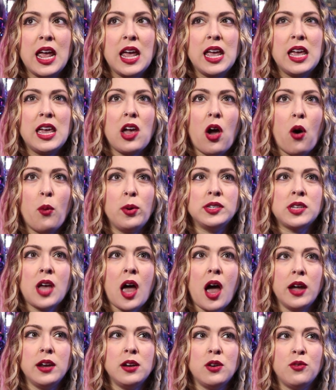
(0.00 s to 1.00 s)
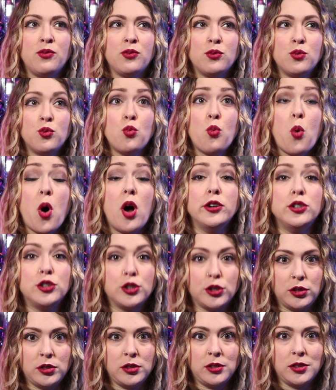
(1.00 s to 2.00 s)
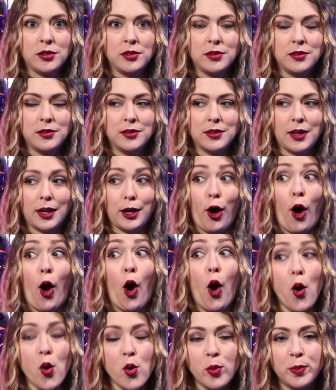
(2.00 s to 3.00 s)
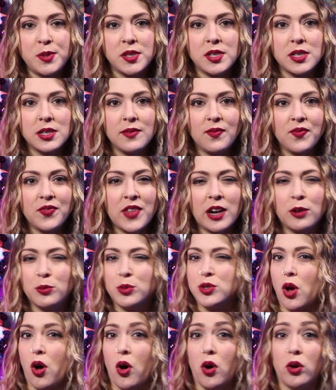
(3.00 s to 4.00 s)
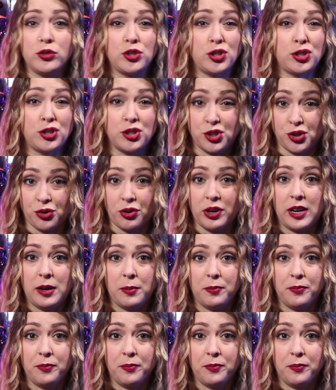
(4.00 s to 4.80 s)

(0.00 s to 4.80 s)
he always kind of wondered and hoped that it was all just a dream.